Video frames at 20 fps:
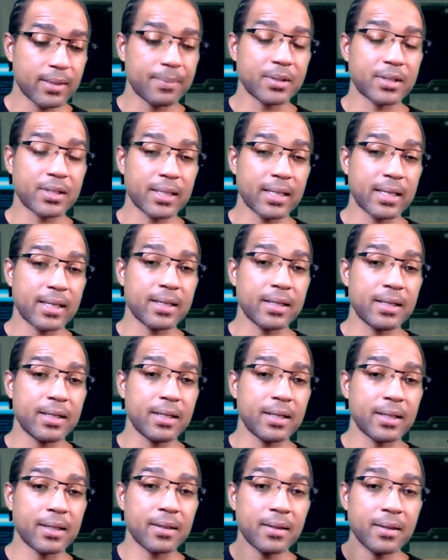Let me say that
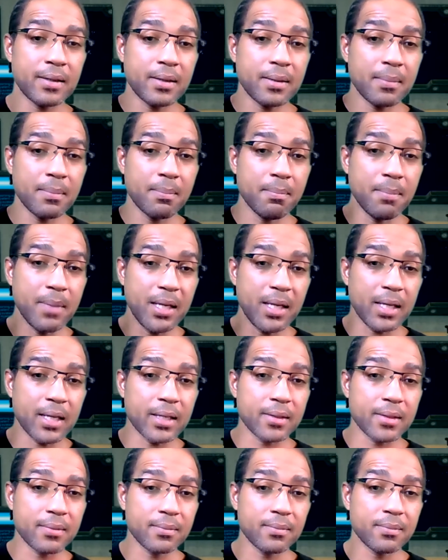again.
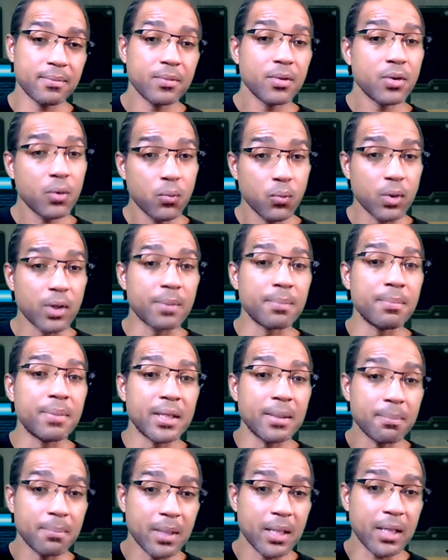Men would
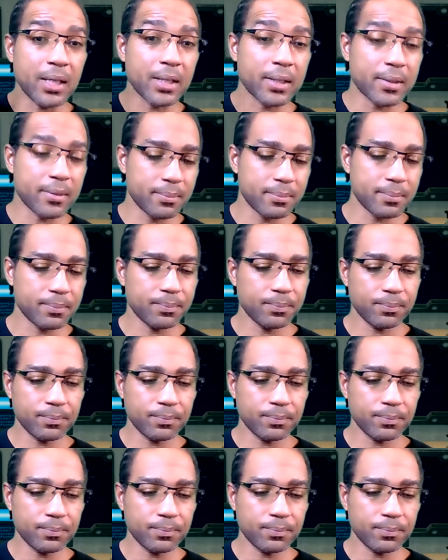be men.